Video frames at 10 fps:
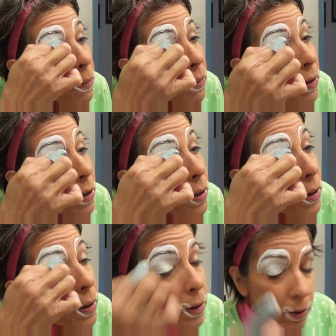Fill
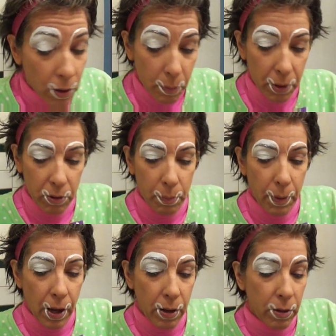in all my
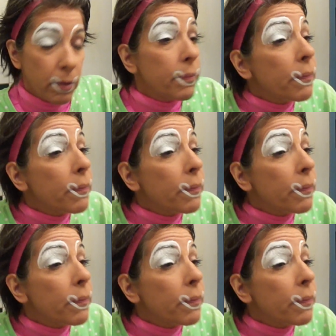spots.